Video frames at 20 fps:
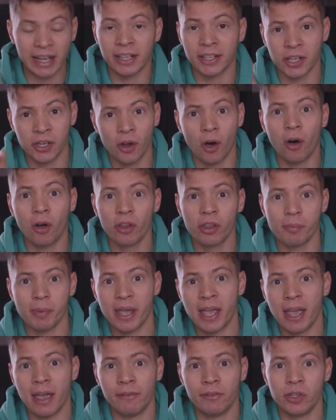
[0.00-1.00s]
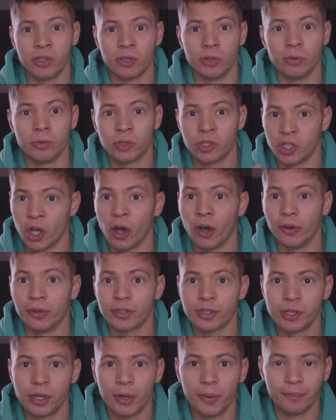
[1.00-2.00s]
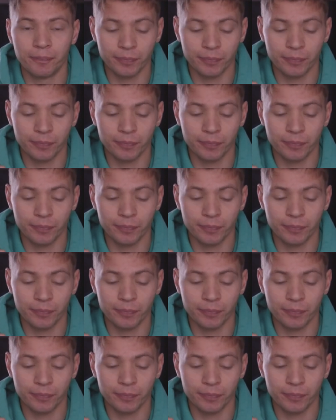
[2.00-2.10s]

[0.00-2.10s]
ignore the behaviours you don't.